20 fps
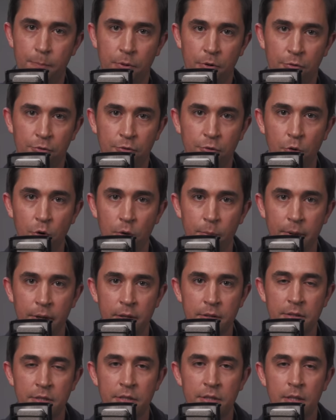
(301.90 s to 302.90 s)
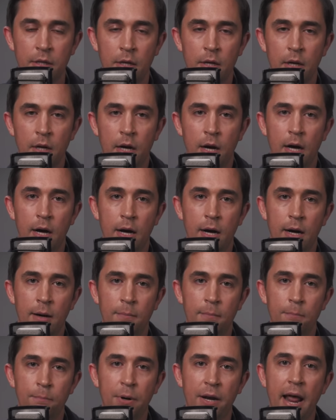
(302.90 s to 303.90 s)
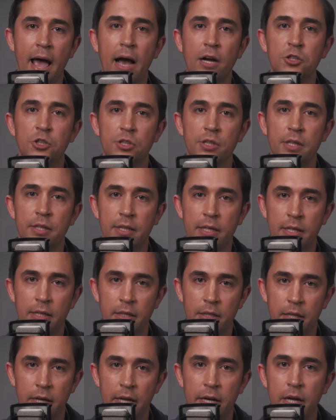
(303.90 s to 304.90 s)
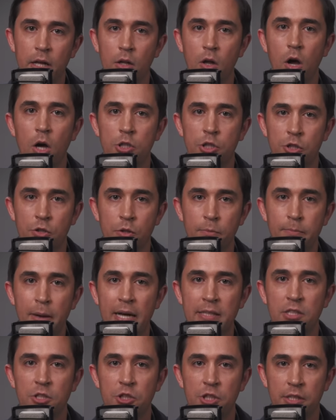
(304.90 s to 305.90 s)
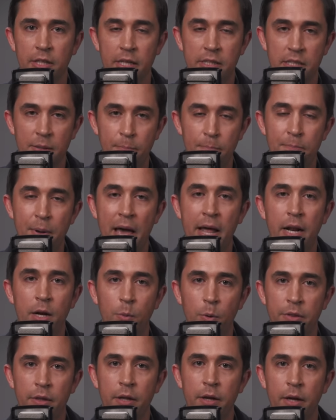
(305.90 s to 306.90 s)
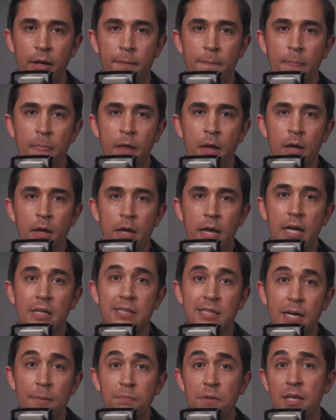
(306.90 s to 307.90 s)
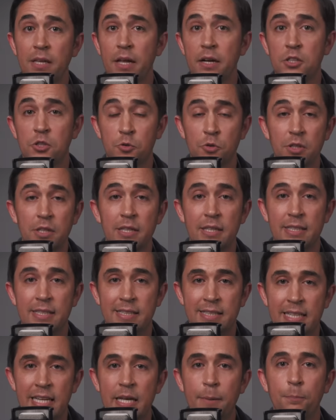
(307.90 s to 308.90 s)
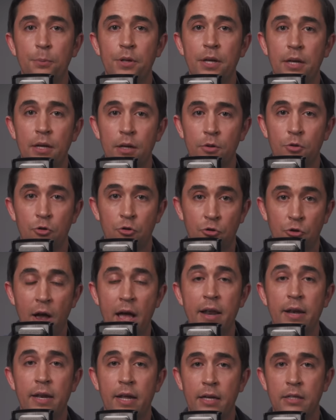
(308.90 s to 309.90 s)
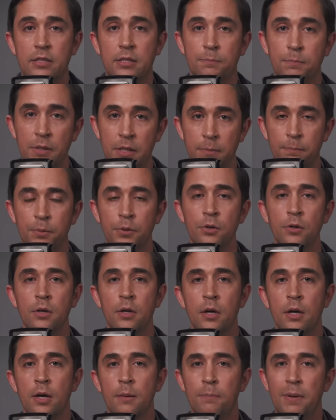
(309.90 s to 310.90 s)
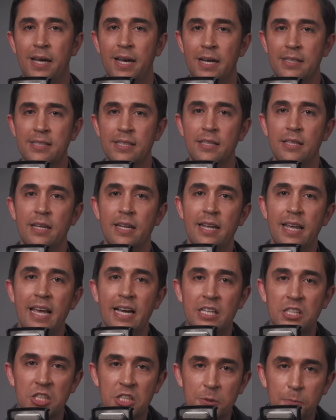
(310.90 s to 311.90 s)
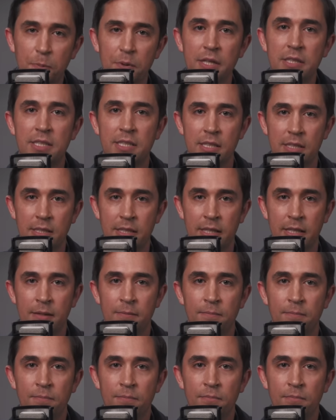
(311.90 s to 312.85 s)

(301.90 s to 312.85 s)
performance, but actually the ideological messaging that's embedded within it is something that is really deeply threatening to people, because it explicitly